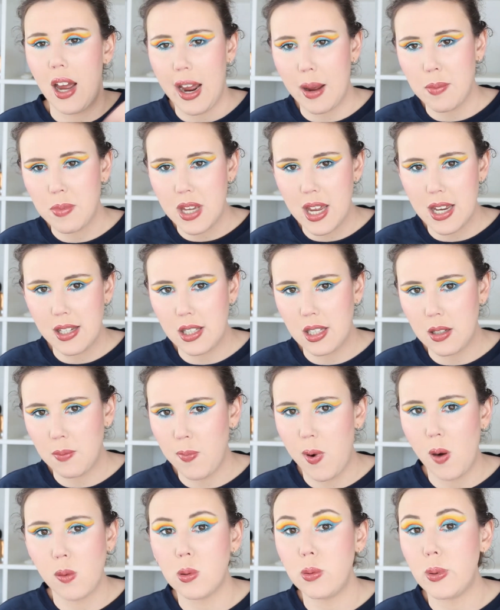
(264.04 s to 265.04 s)
I'm
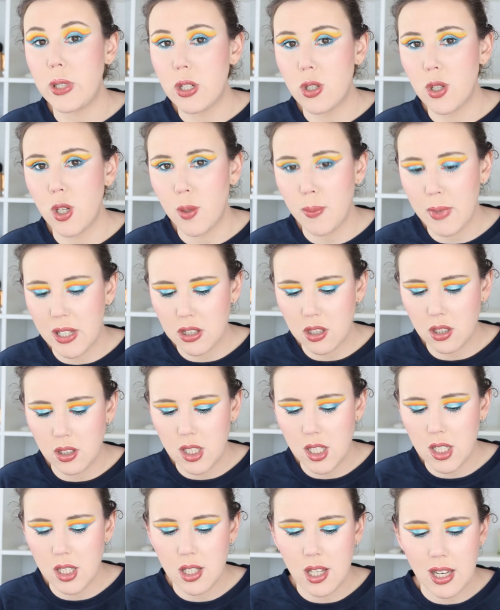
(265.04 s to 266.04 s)
guessing probably 2 months on
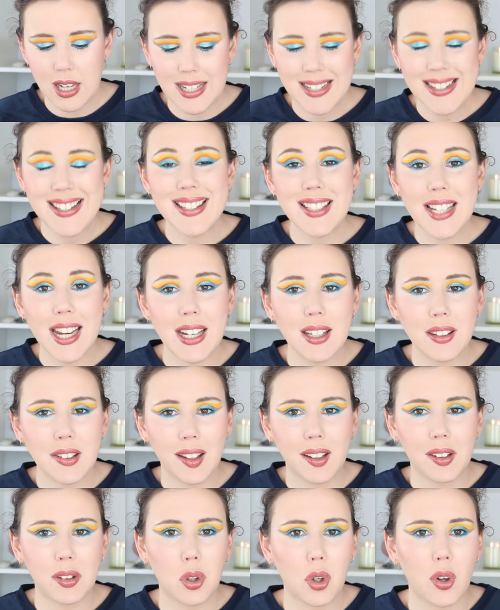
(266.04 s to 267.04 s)
this. In saying
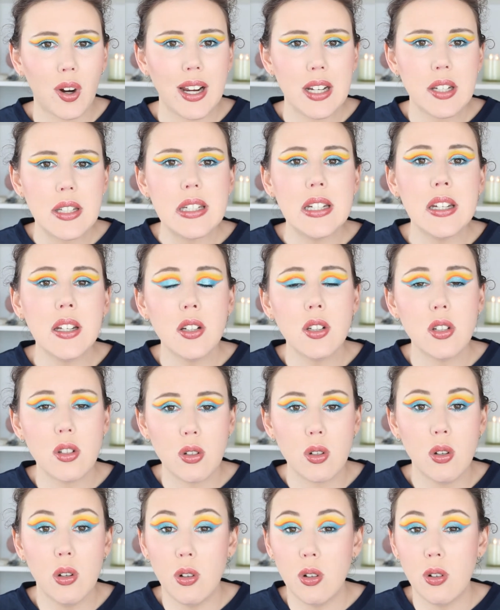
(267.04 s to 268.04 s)
that though, I did
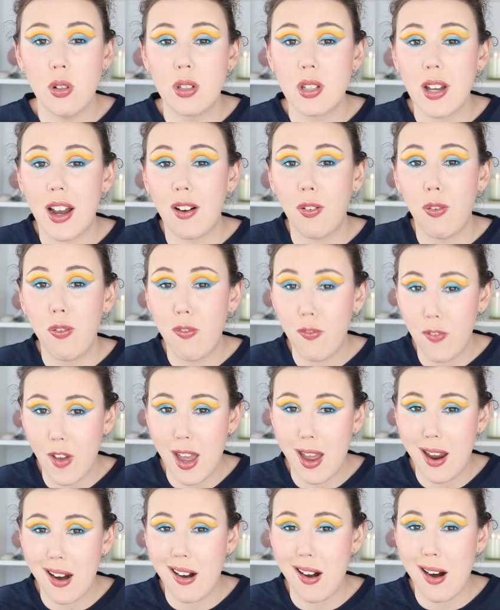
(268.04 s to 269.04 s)
use a
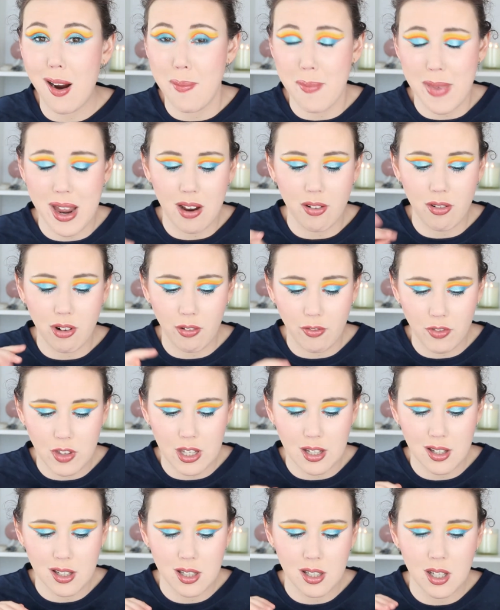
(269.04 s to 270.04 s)
fair amount of
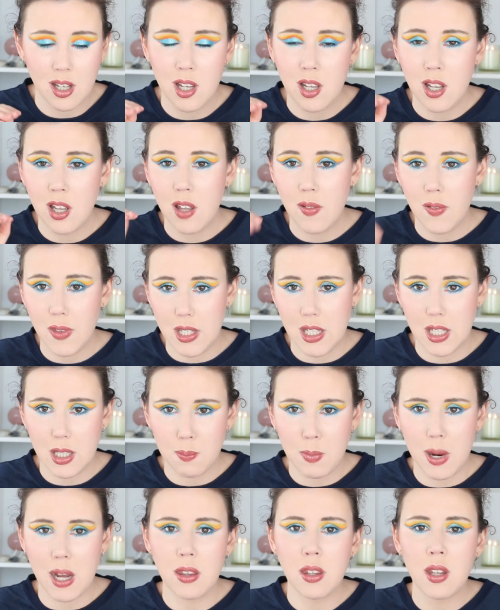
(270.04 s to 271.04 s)
this
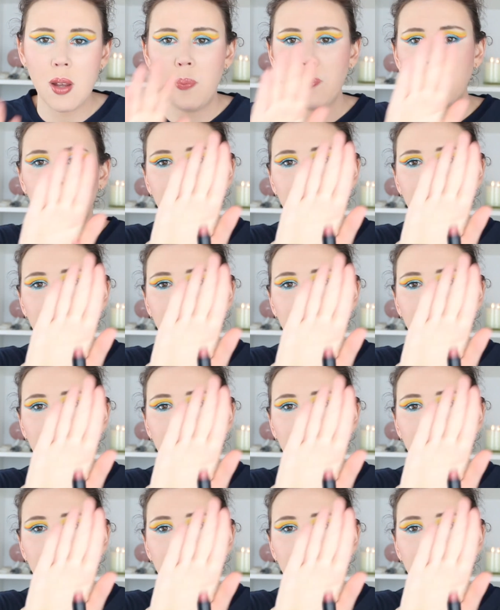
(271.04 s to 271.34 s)
month.